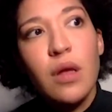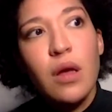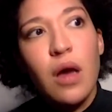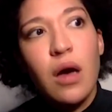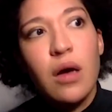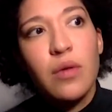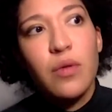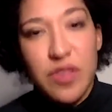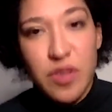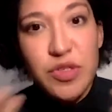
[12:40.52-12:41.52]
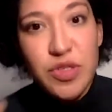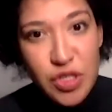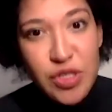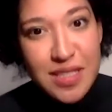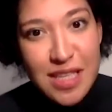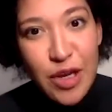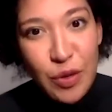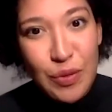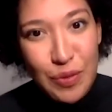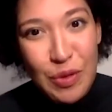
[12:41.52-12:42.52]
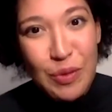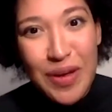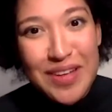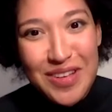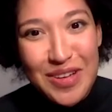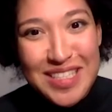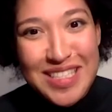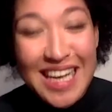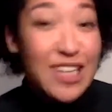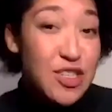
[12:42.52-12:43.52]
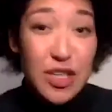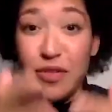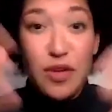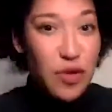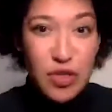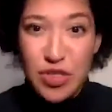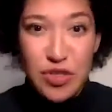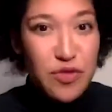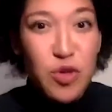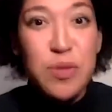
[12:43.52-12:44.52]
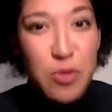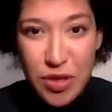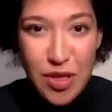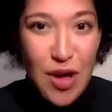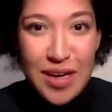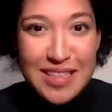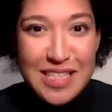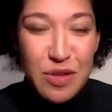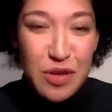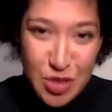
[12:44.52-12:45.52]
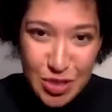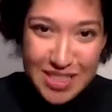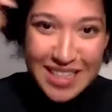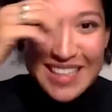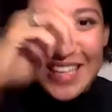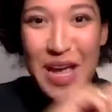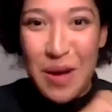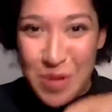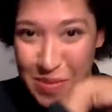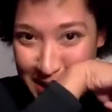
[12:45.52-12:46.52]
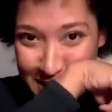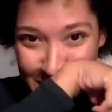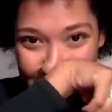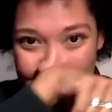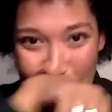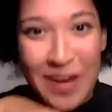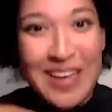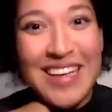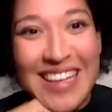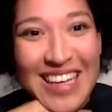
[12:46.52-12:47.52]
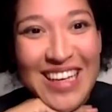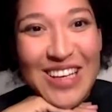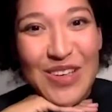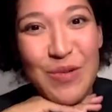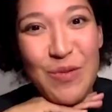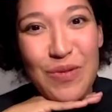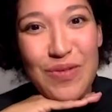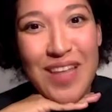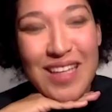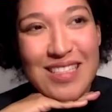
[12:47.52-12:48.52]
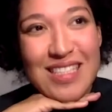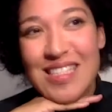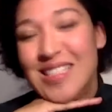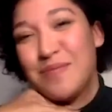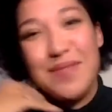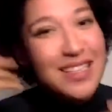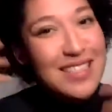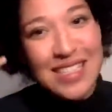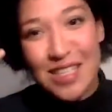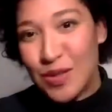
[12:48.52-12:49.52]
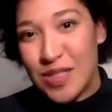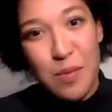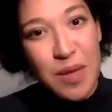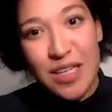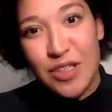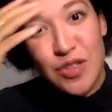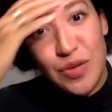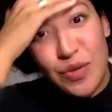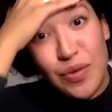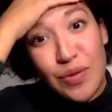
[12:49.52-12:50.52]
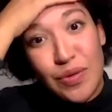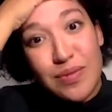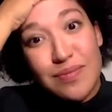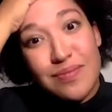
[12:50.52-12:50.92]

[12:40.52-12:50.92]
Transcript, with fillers: uh, with the musicians that you're you're with on stage, and even if there are just a few people in the audience, even if it's just like the cameraman, you know, you want you that's that's still somebody to